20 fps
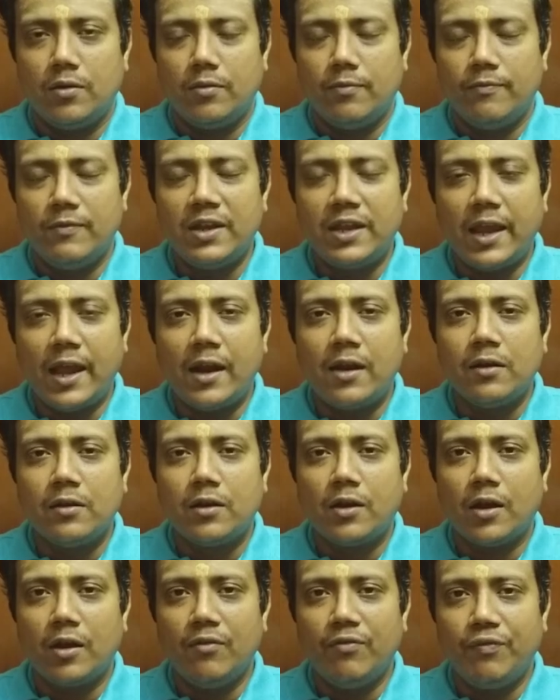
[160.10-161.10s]
we can
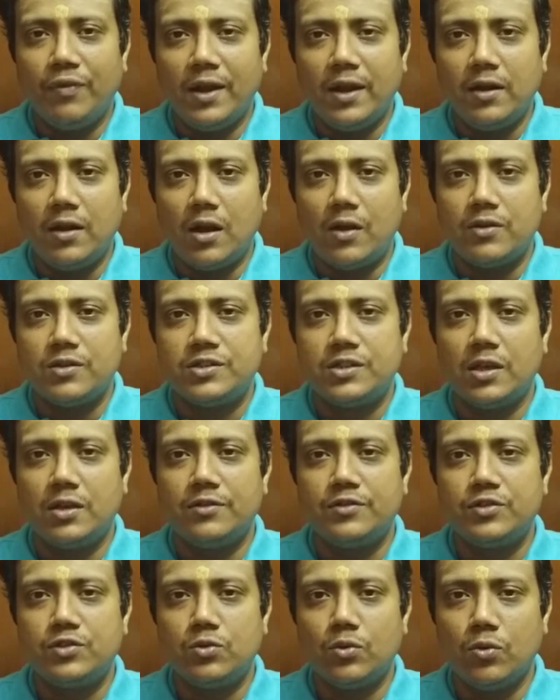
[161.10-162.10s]
confine
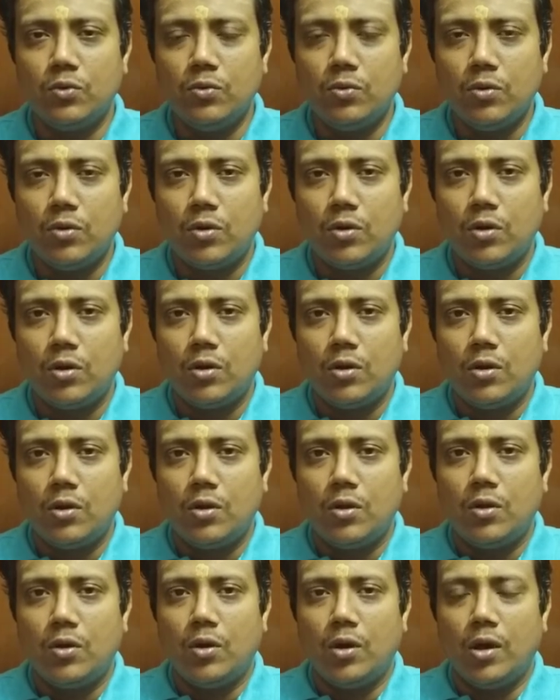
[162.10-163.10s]
ourselves to
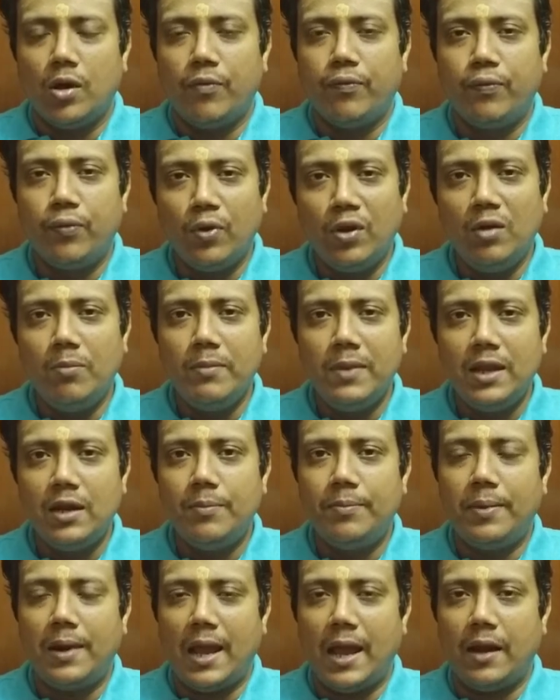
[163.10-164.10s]
a full meal
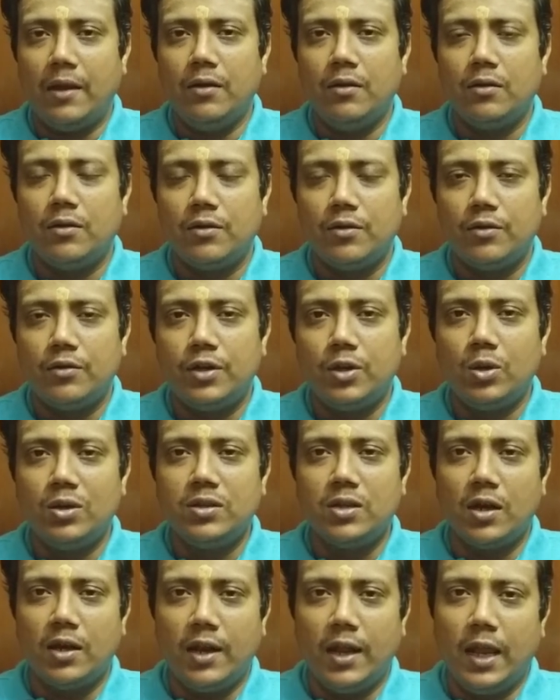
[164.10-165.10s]
plan during
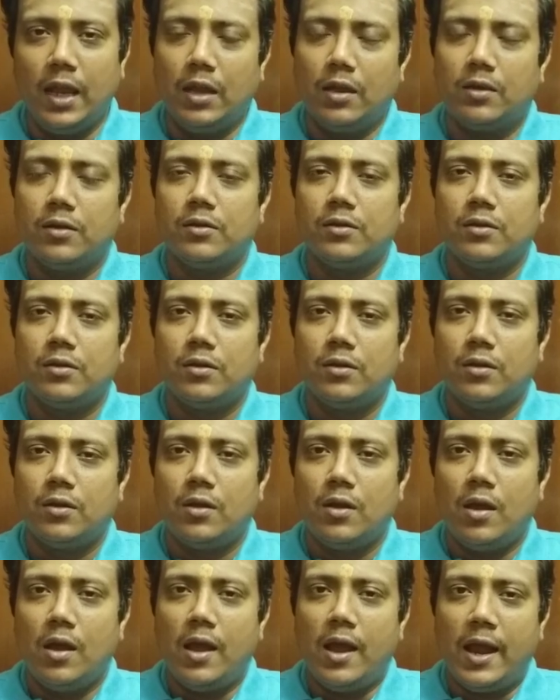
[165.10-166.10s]
the day
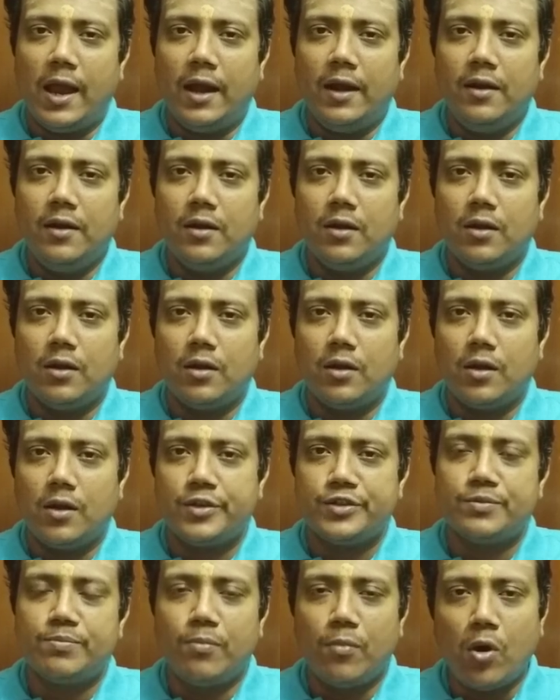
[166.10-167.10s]
and a
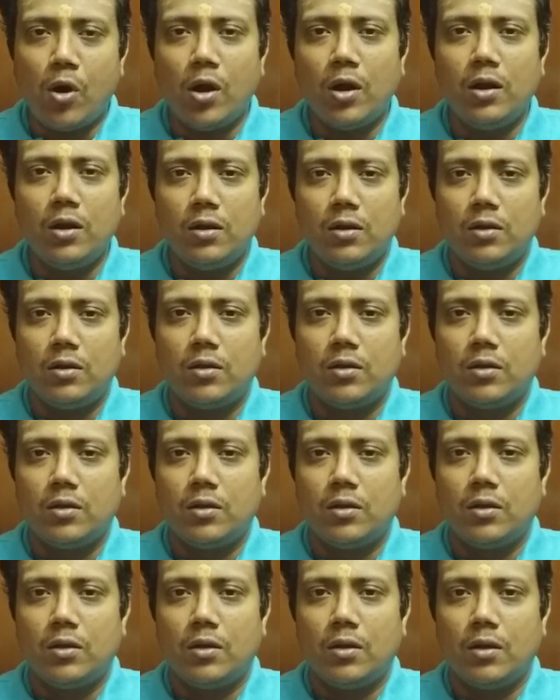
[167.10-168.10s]
small
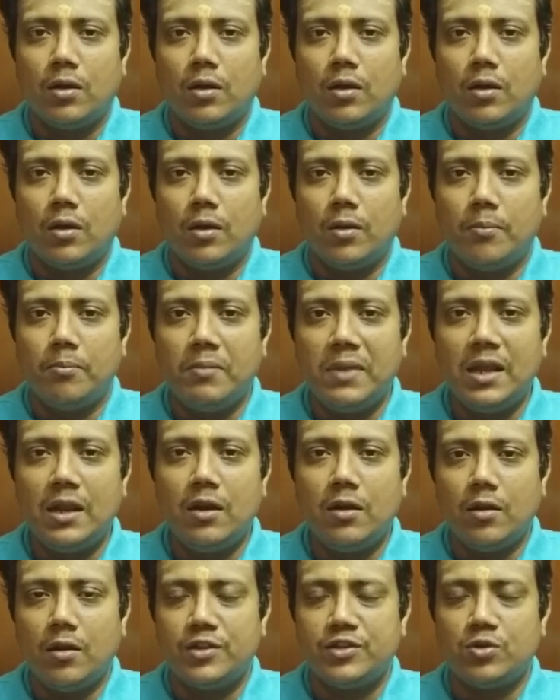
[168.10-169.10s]

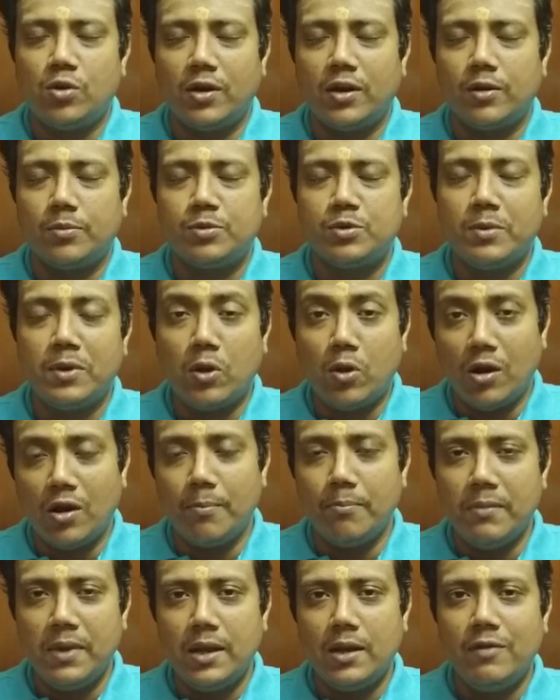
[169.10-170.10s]
meal. It's not a, should we call a
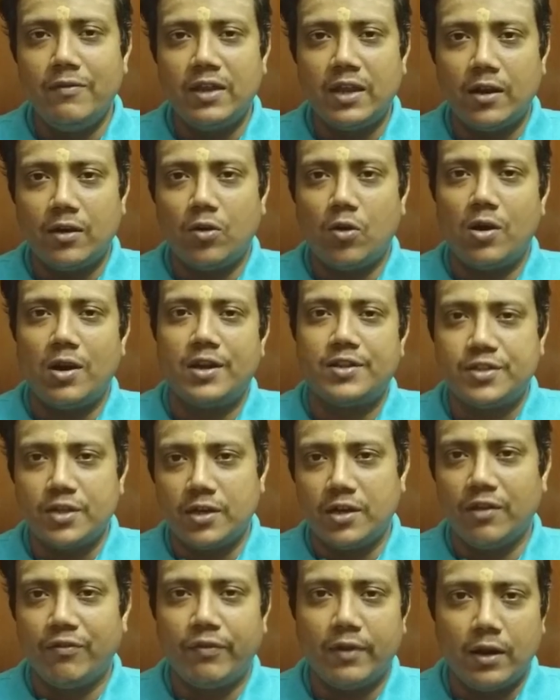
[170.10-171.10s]
meal, we can call it as a
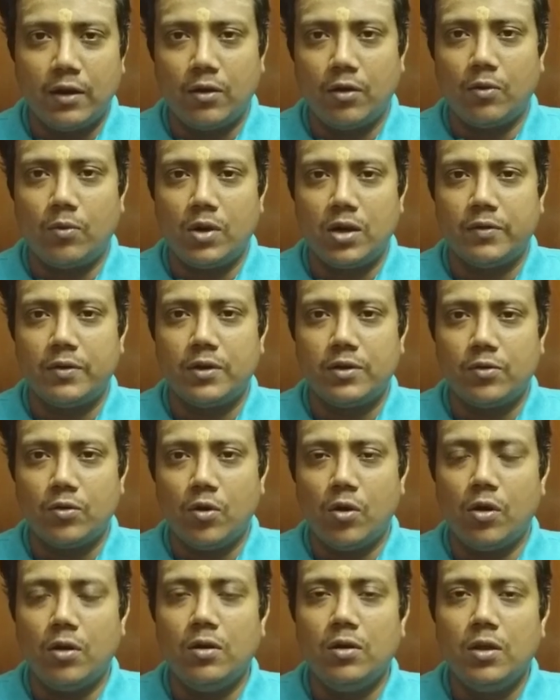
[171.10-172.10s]
tiffin or whatever you
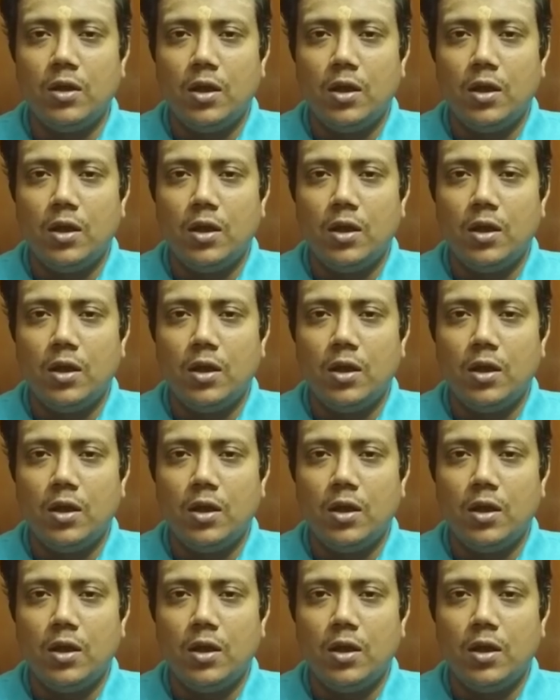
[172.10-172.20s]
call.